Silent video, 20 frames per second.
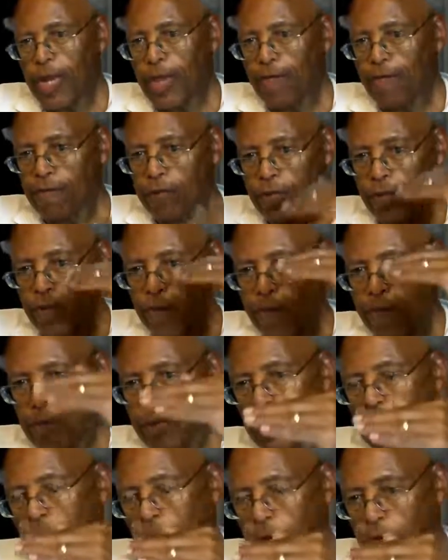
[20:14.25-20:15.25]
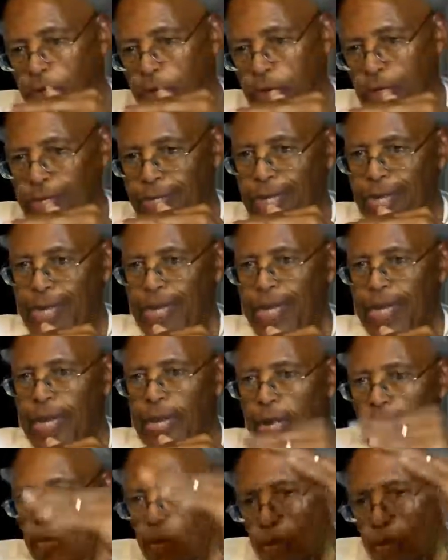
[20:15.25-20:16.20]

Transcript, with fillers: levels of maturity